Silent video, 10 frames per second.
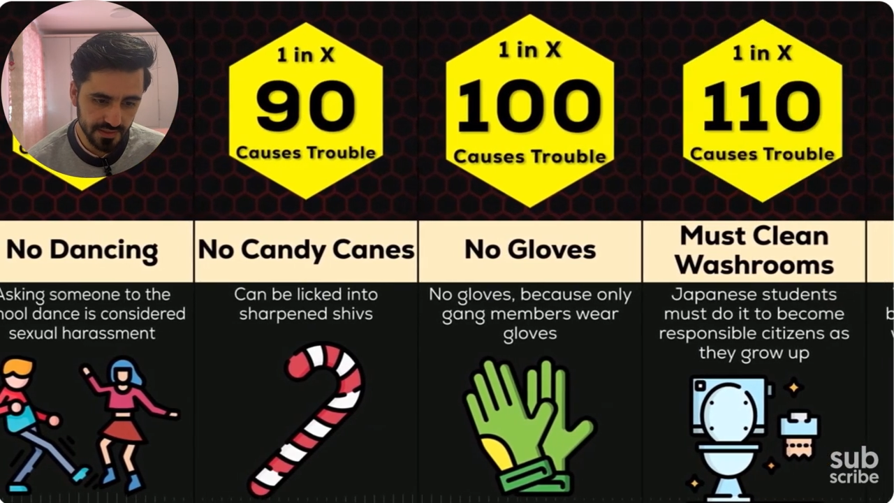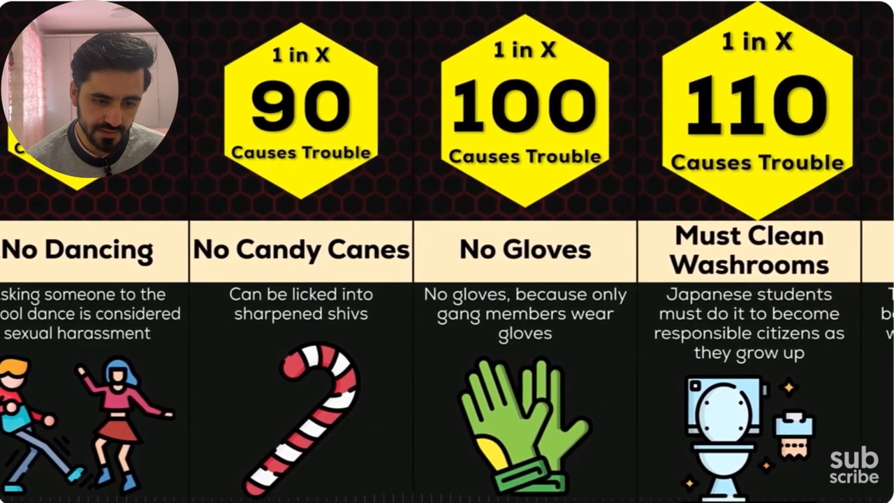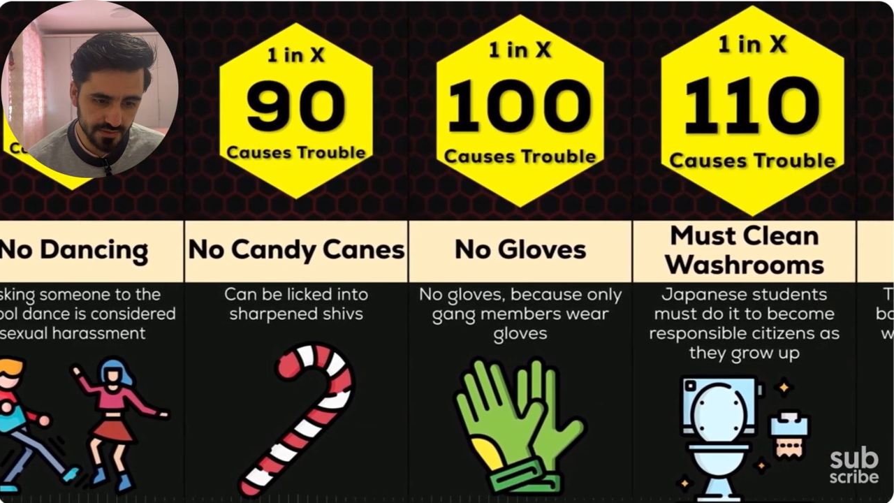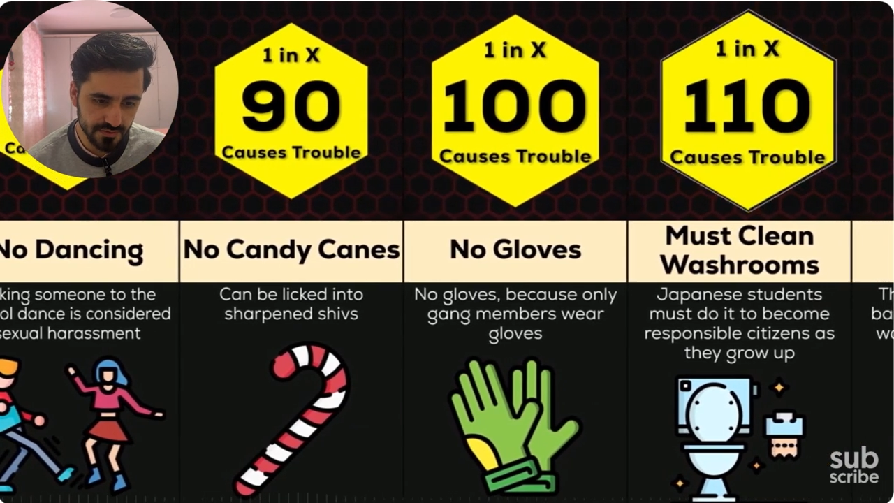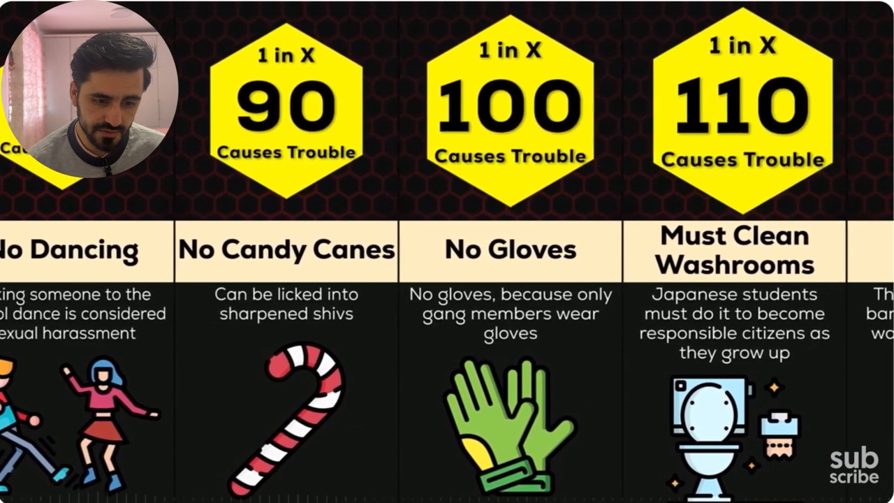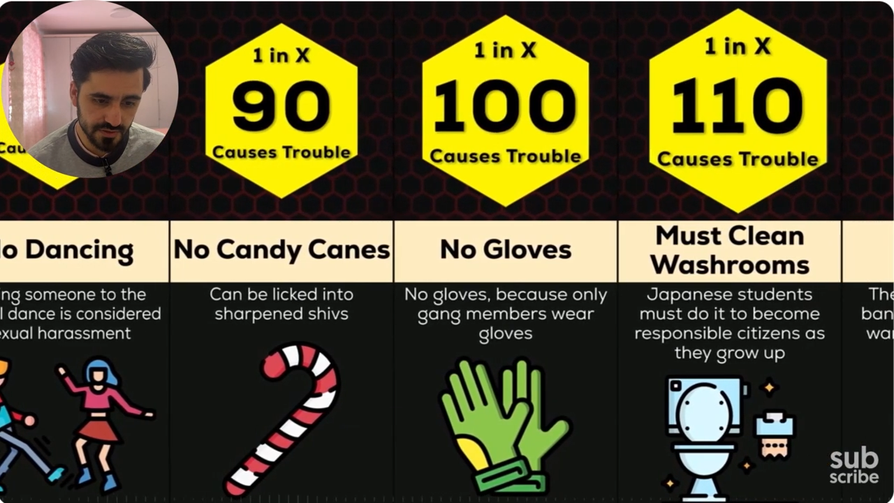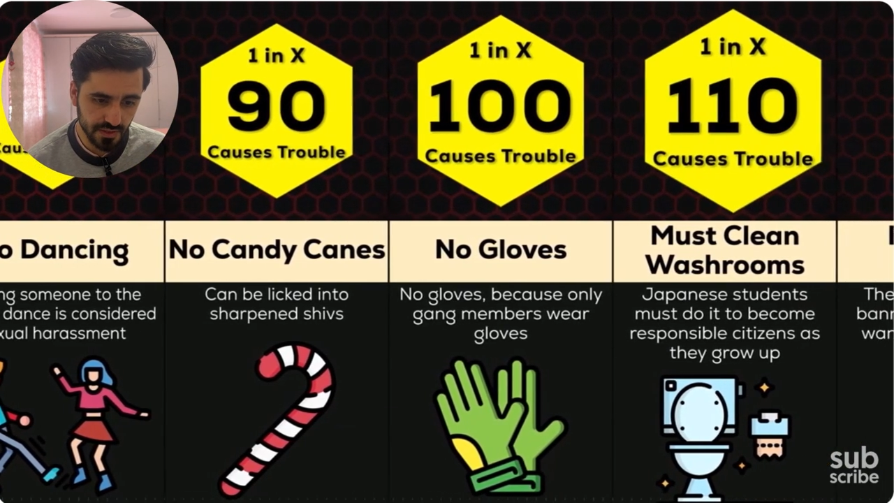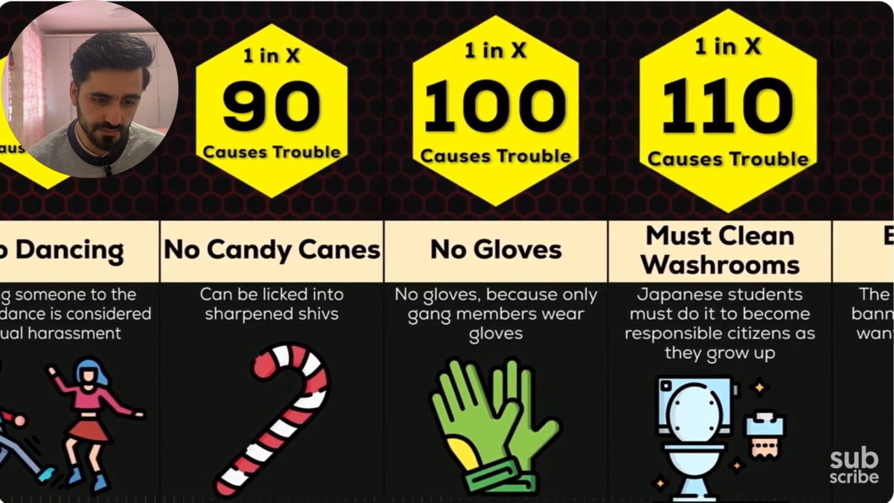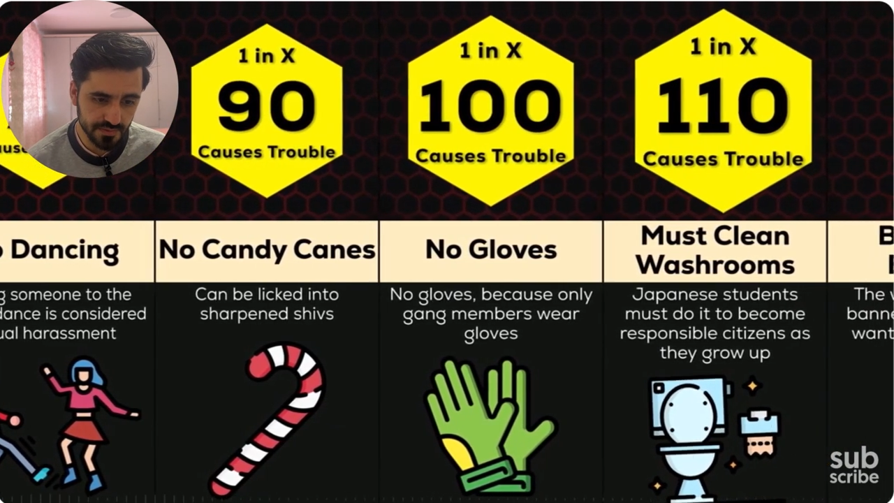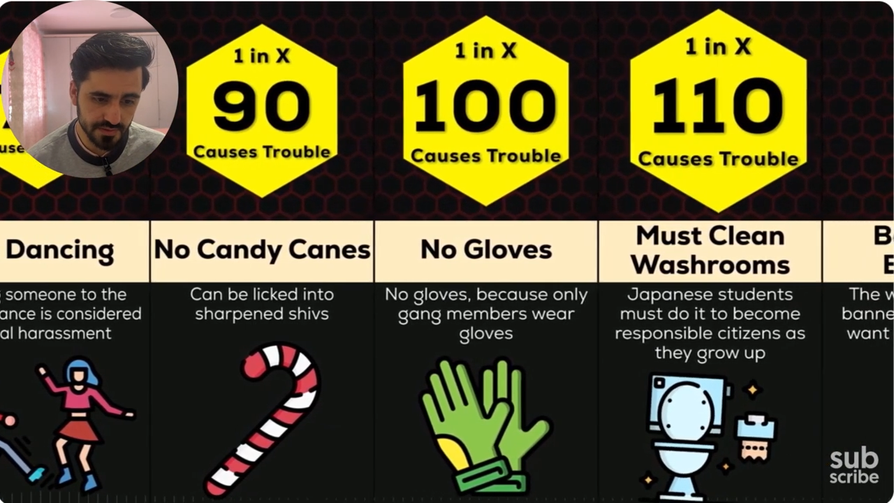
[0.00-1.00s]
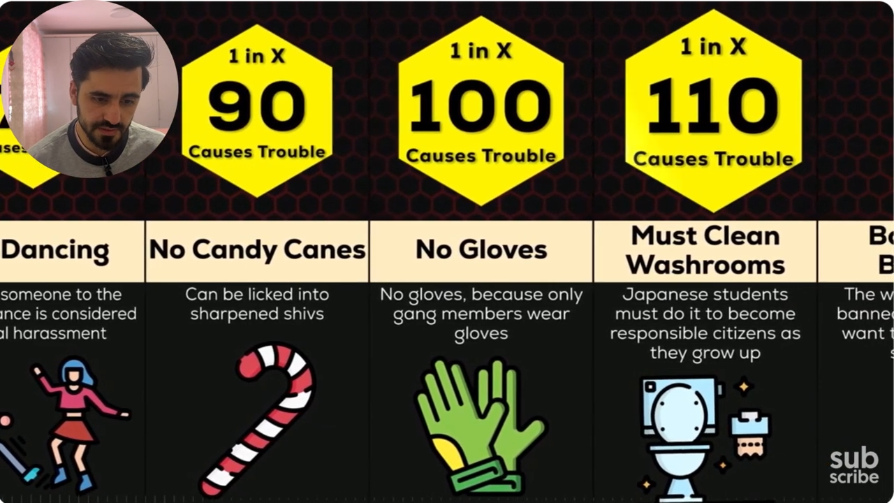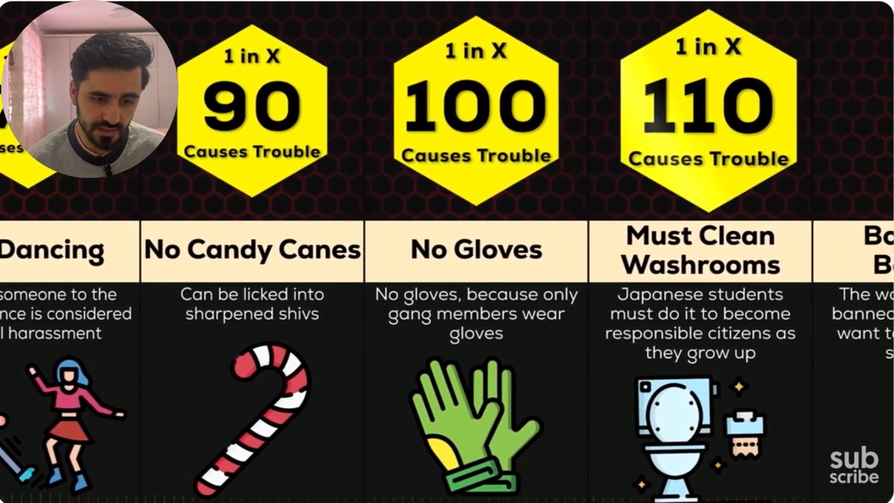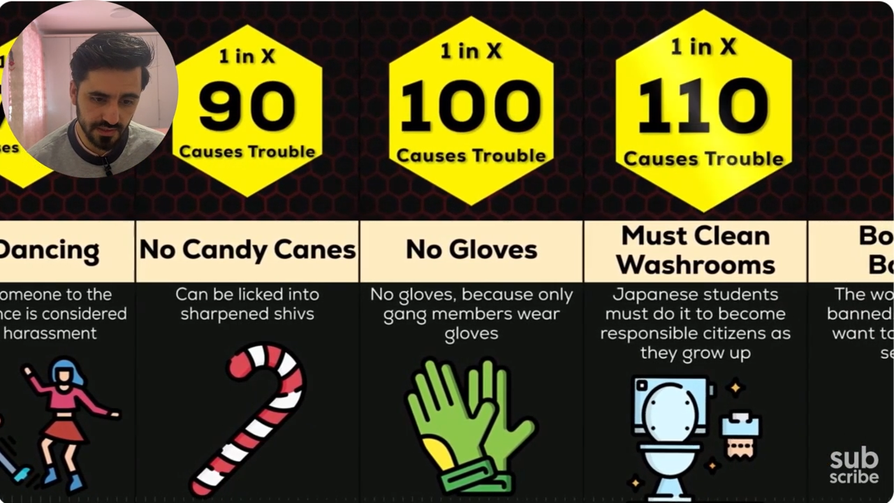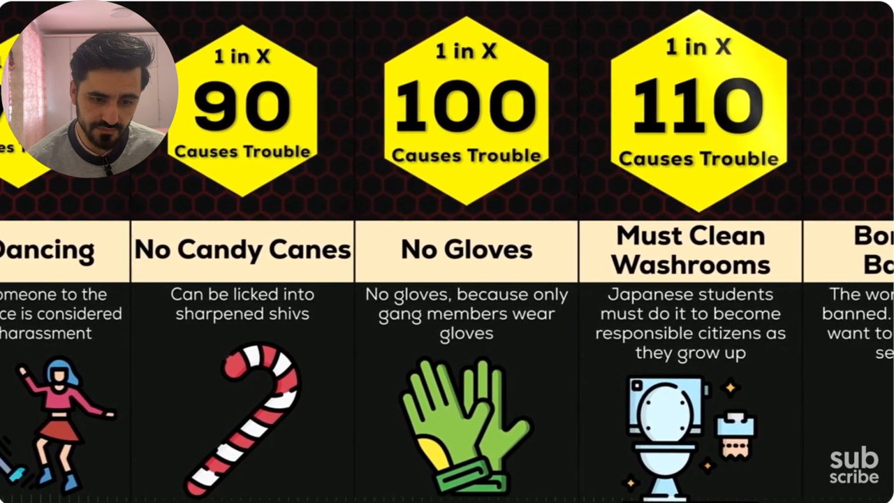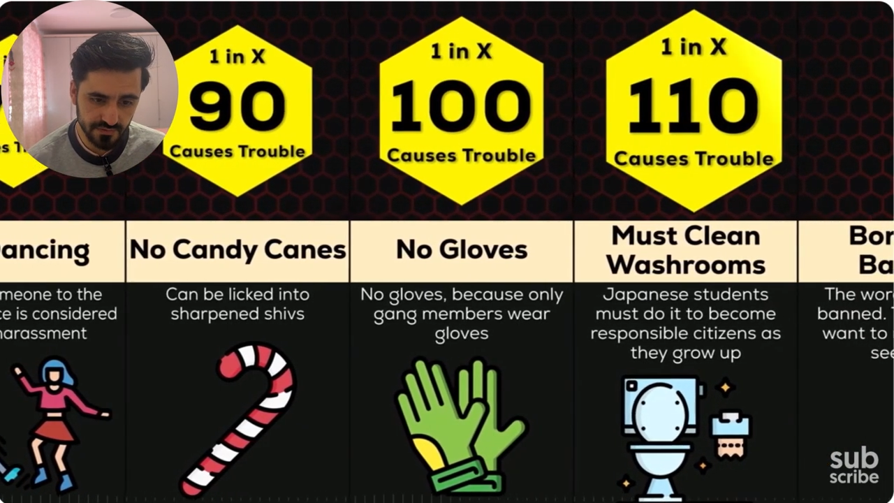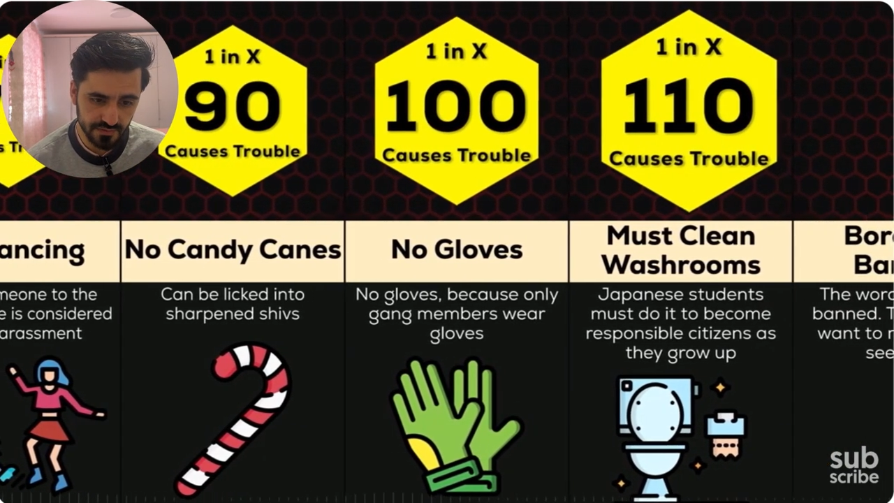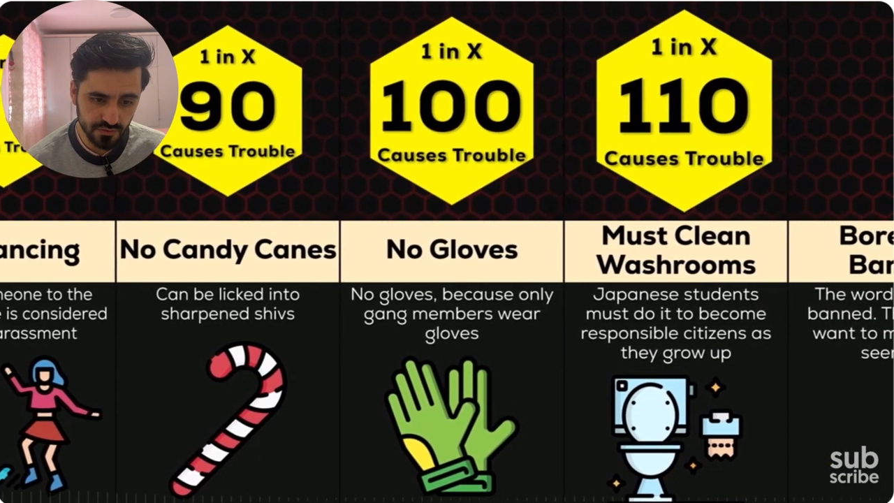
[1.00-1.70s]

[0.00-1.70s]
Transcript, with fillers: licked into sharpened knife.